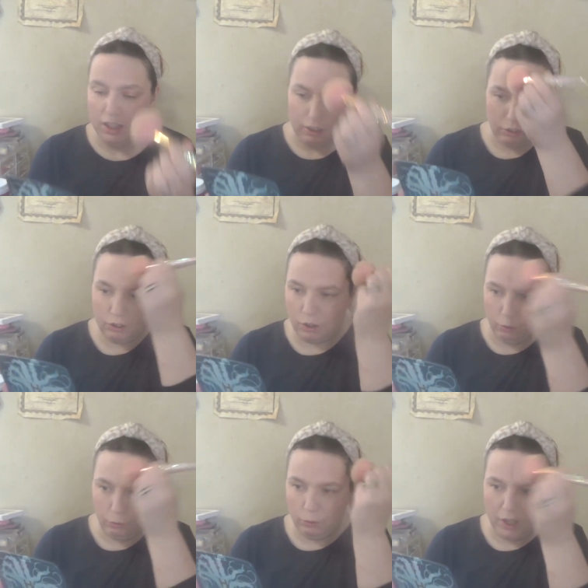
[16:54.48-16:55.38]

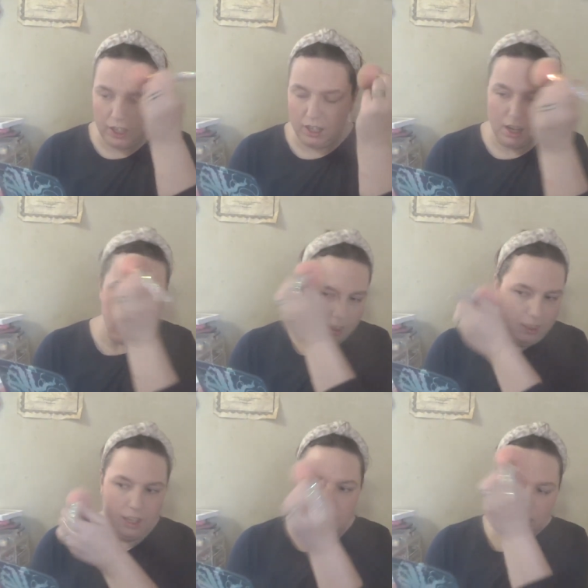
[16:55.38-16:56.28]
So when
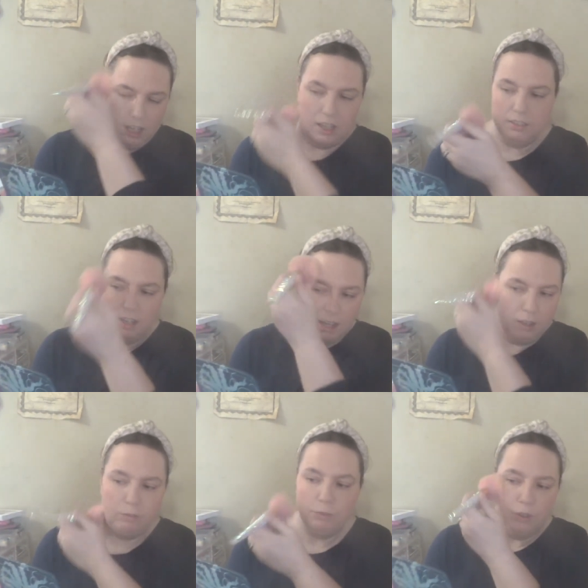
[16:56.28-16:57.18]
the
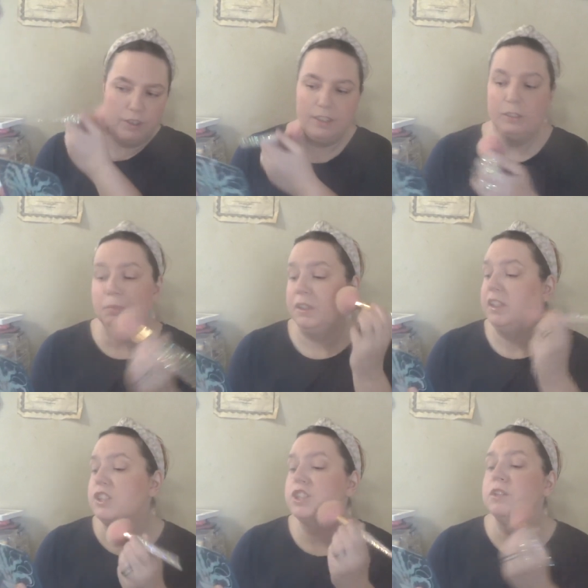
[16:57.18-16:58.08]
time for the
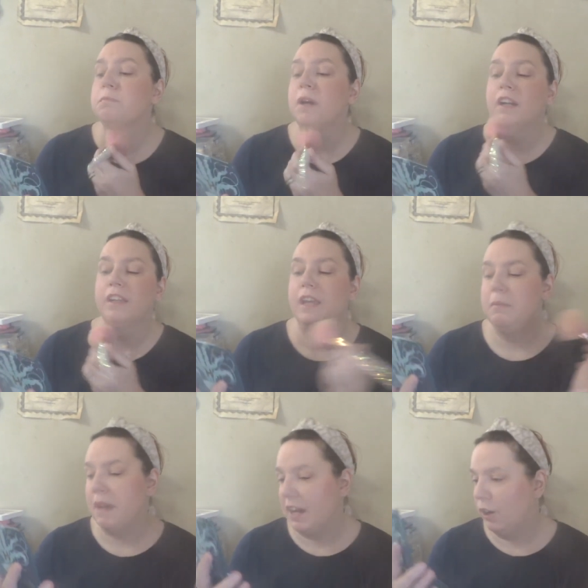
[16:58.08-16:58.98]
Limitation Pot part
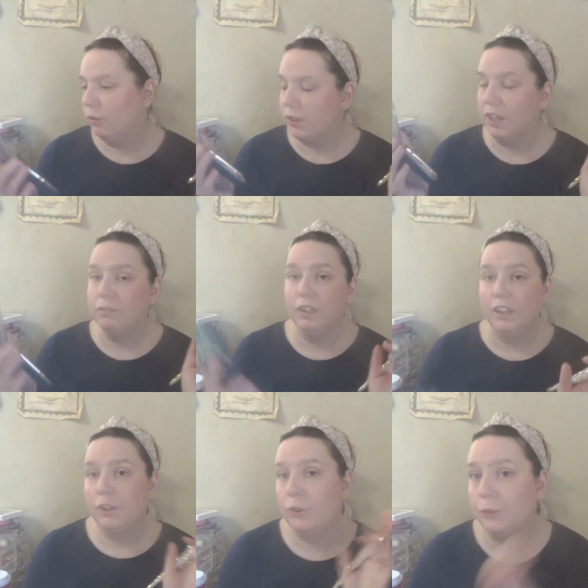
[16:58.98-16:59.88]
came out, I'm
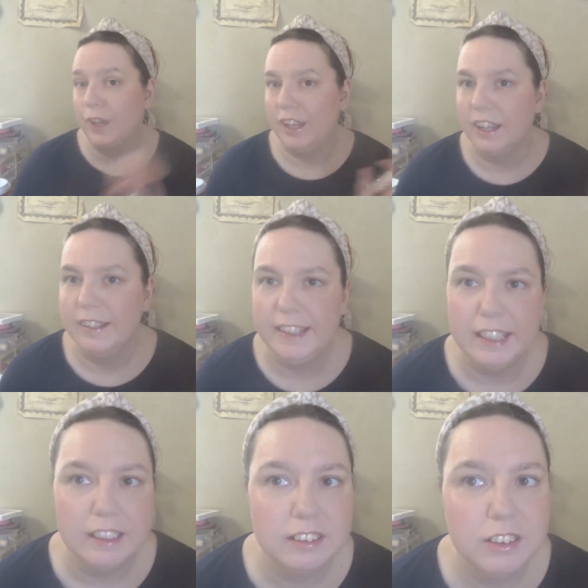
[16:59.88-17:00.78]
like, okay, I need
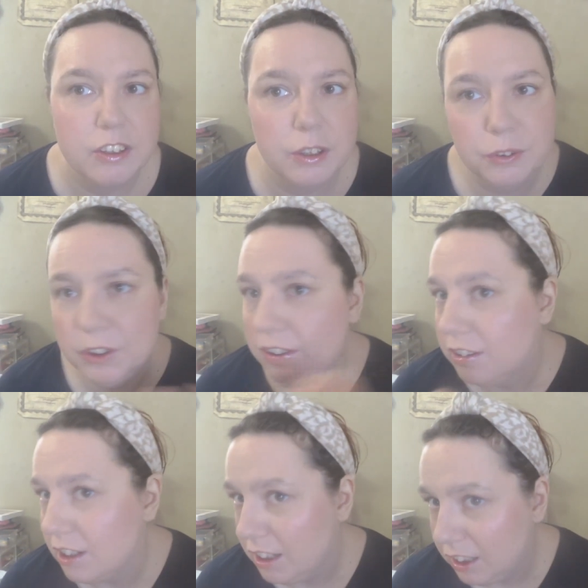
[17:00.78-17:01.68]
it. So you can
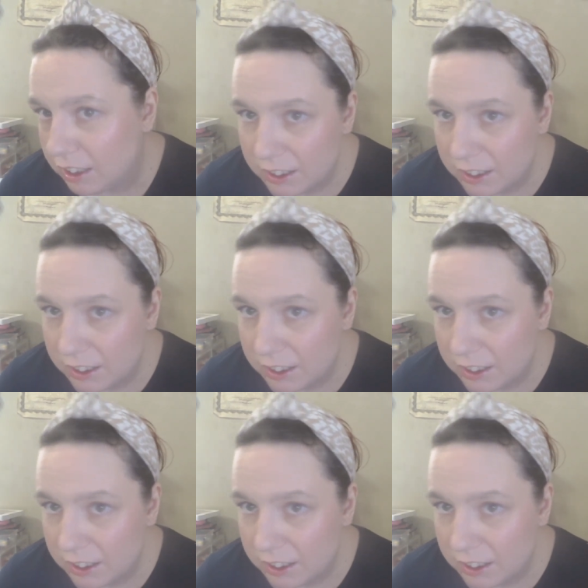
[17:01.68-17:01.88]
see,